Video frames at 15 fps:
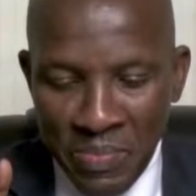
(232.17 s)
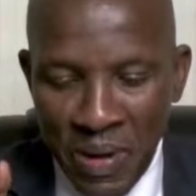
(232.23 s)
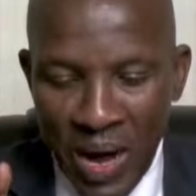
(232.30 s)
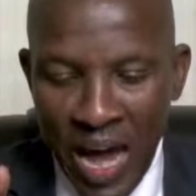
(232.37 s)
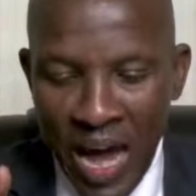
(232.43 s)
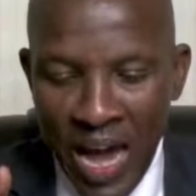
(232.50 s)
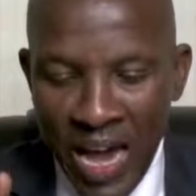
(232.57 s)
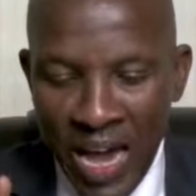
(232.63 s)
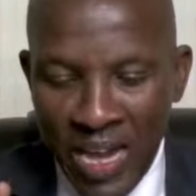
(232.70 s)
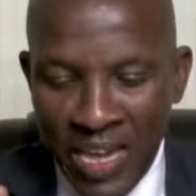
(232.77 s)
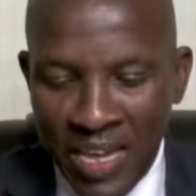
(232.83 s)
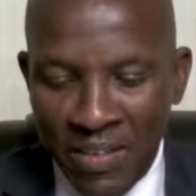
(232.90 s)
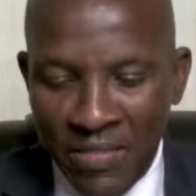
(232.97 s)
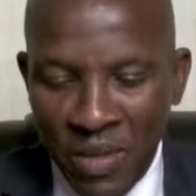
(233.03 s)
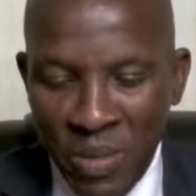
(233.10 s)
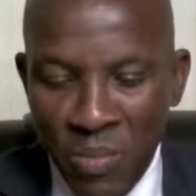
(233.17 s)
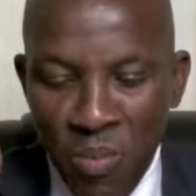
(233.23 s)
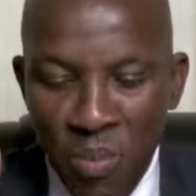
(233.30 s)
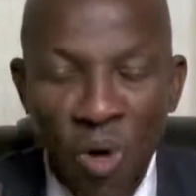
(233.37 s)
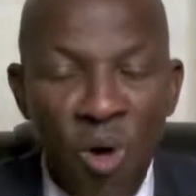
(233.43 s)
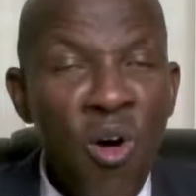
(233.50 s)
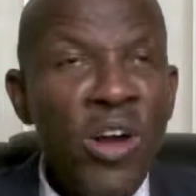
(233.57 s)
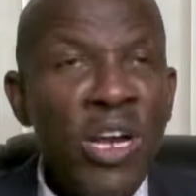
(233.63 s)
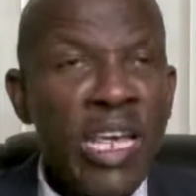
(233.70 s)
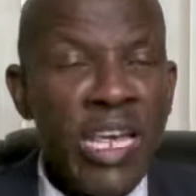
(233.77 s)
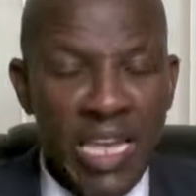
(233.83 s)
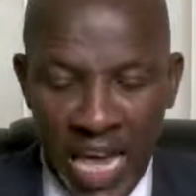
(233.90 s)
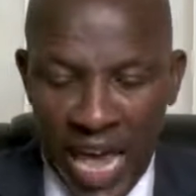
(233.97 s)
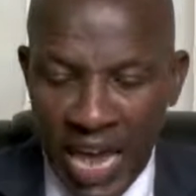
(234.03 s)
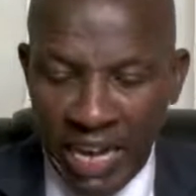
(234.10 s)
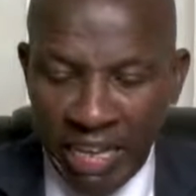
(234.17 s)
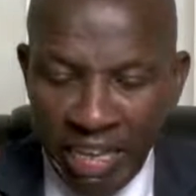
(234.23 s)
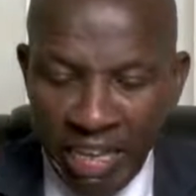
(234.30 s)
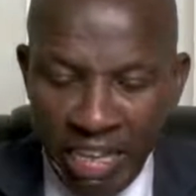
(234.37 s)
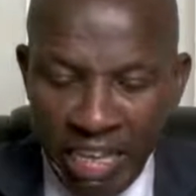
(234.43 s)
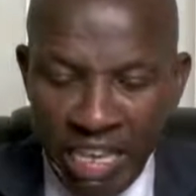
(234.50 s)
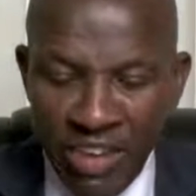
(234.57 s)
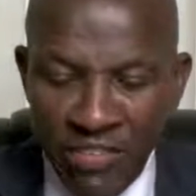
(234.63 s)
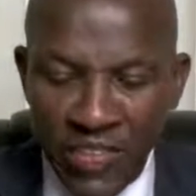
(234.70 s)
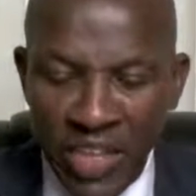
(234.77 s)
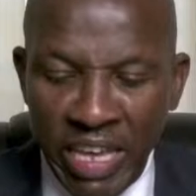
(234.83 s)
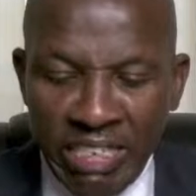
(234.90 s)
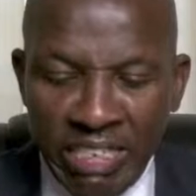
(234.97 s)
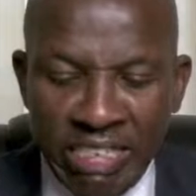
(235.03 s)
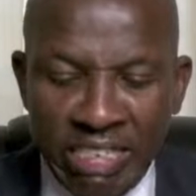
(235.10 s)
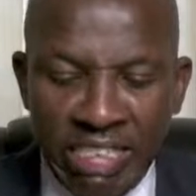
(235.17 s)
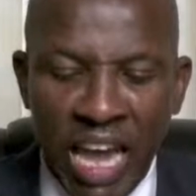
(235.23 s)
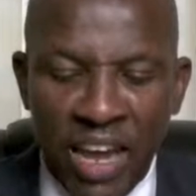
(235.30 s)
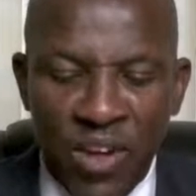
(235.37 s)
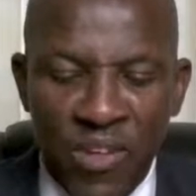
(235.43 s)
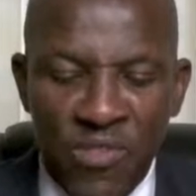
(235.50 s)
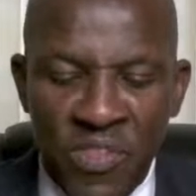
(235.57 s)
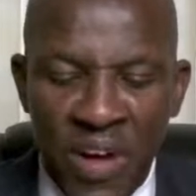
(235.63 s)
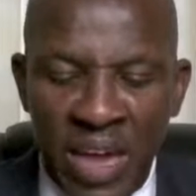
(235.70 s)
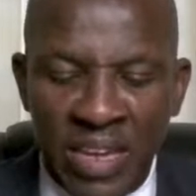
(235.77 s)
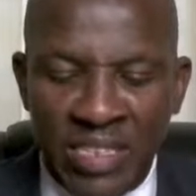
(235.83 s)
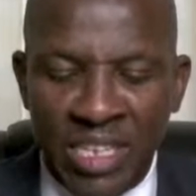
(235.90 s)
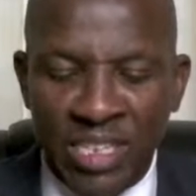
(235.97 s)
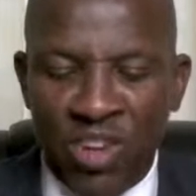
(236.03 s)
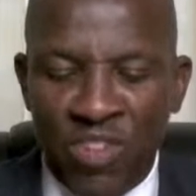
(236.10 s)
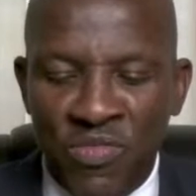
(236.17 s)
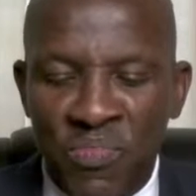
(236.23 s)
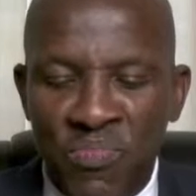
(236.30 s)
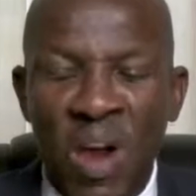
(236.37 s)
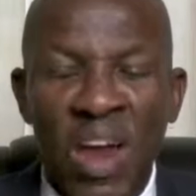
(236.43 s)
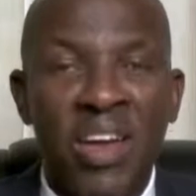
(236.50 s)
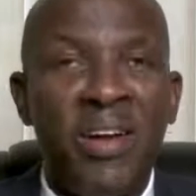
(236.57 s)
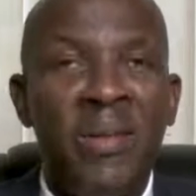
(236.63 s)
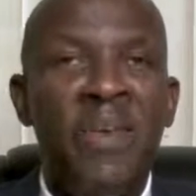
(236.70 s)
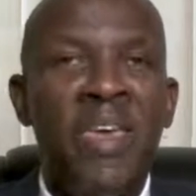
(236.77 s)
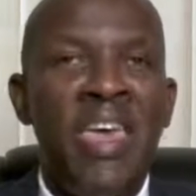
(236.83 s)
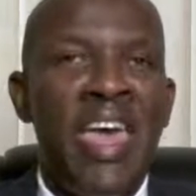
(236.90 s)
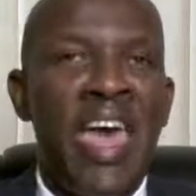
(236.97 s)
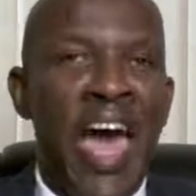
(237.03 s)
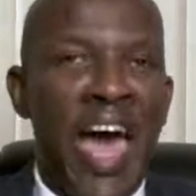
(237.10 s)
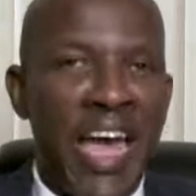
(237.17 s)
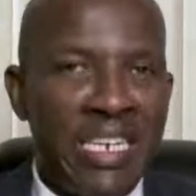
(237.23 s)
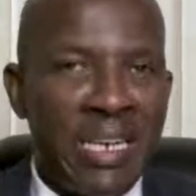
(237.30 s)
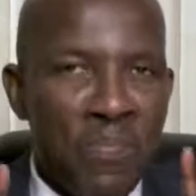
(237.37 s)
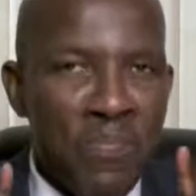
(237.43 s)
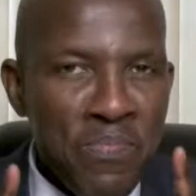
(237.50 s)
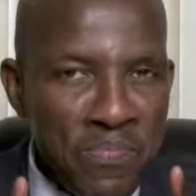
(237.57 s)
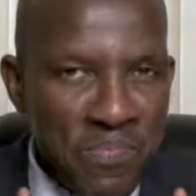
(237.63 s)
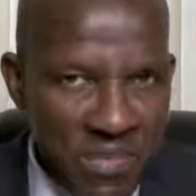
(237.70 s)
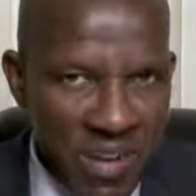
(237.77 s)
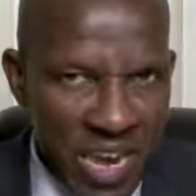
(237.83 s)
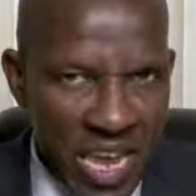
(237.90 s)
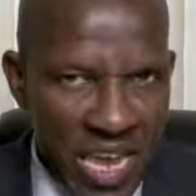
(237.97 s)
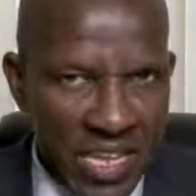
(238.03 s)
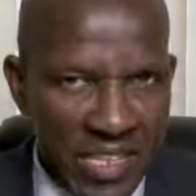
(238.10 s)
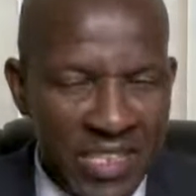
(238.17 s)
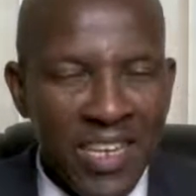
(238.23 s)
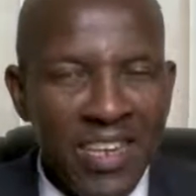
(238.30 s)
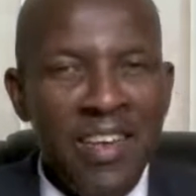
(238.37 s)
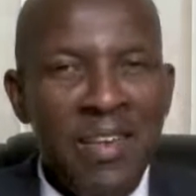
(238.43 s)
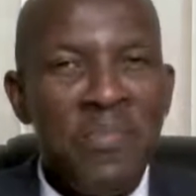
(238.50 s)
by the morning and evening sacrifices of prayer and praise.